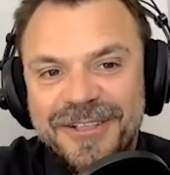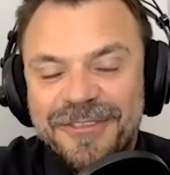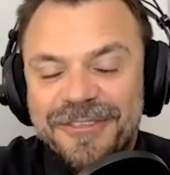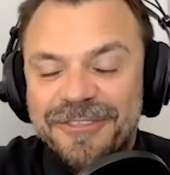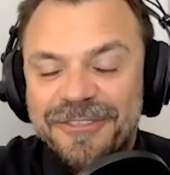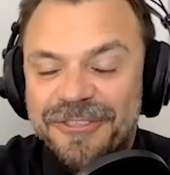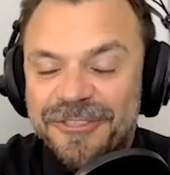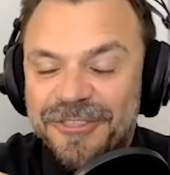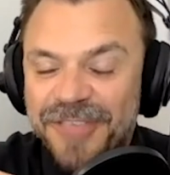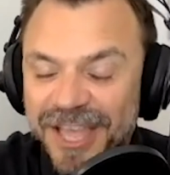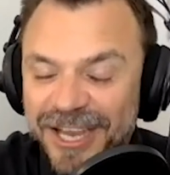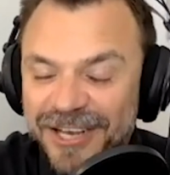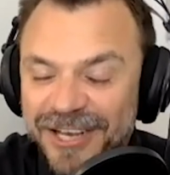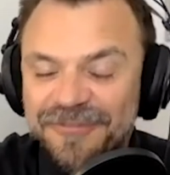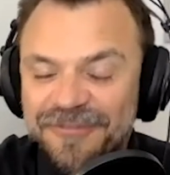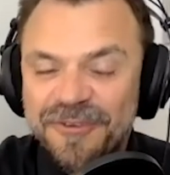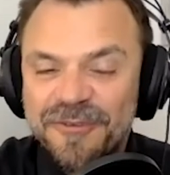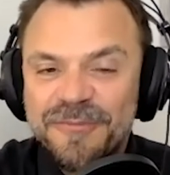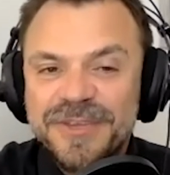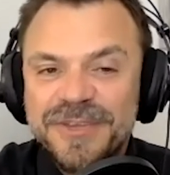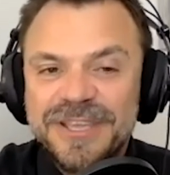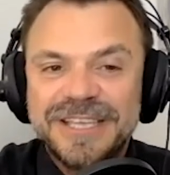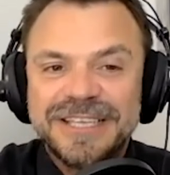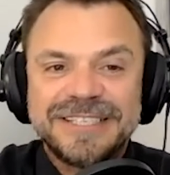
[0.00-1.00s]
that for
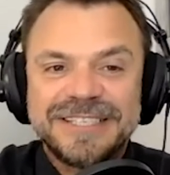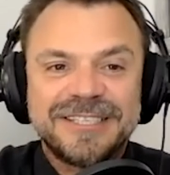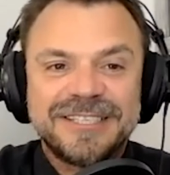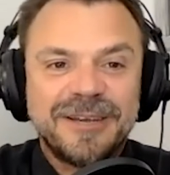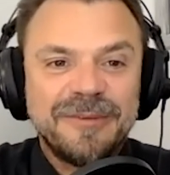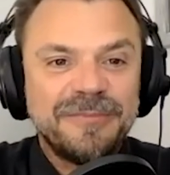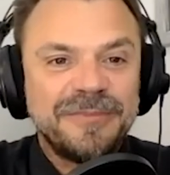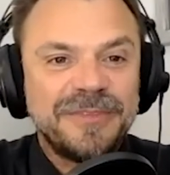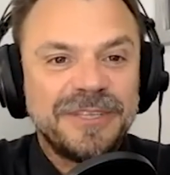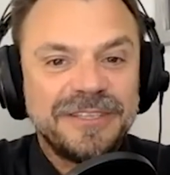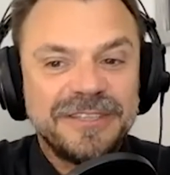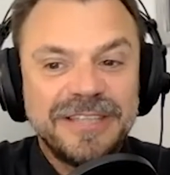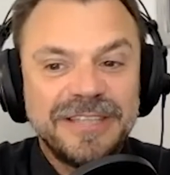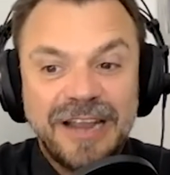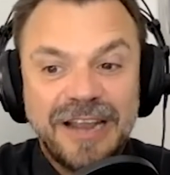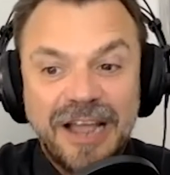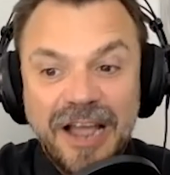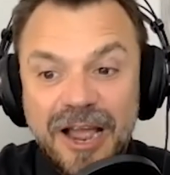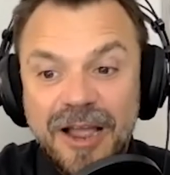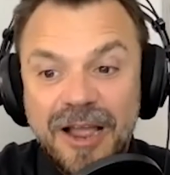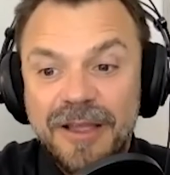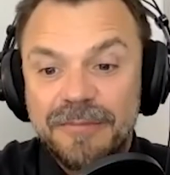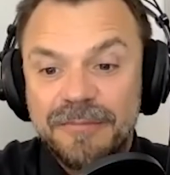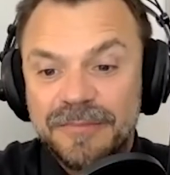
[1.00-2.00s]
me is something that
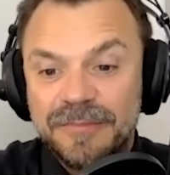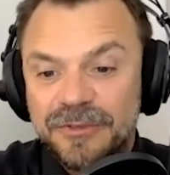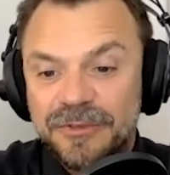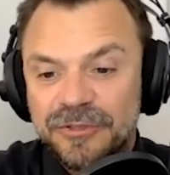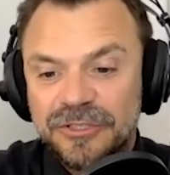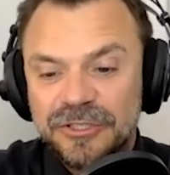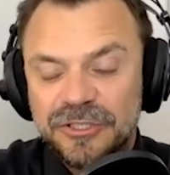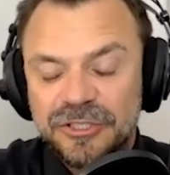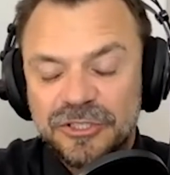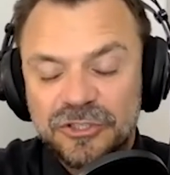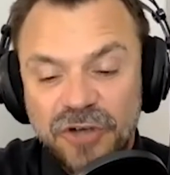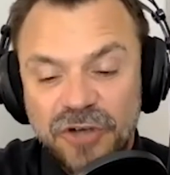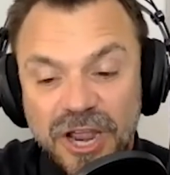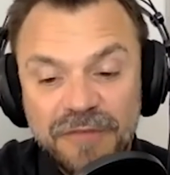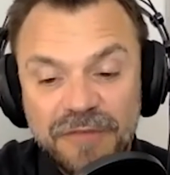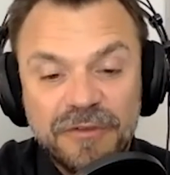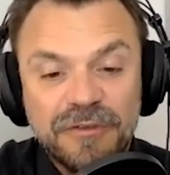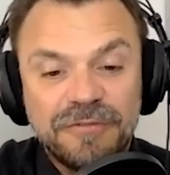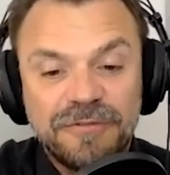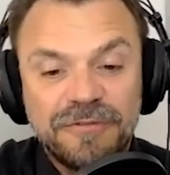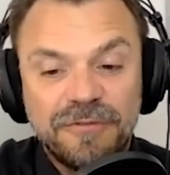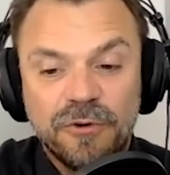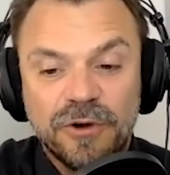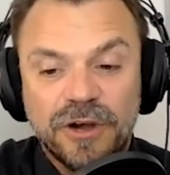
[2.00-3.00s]
I'm
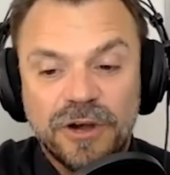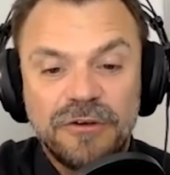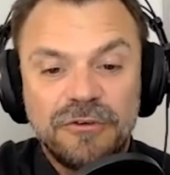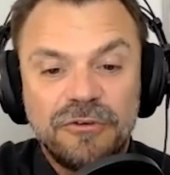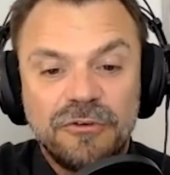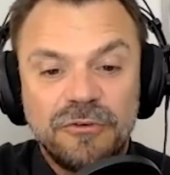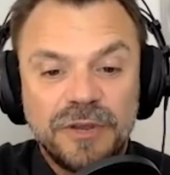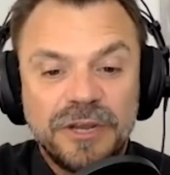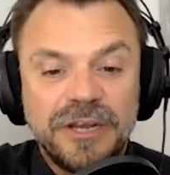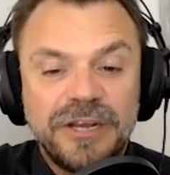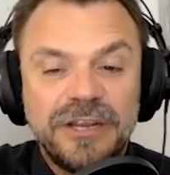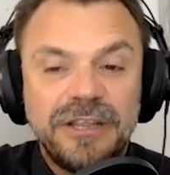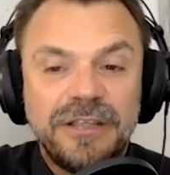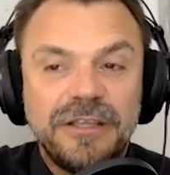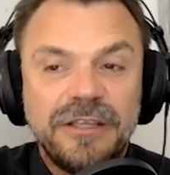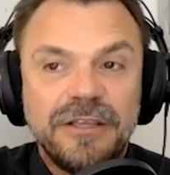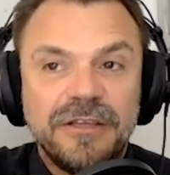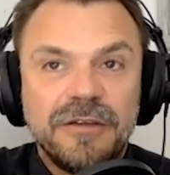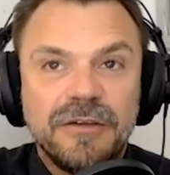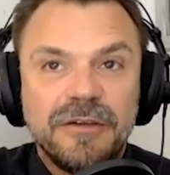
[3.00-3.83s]
striving for and really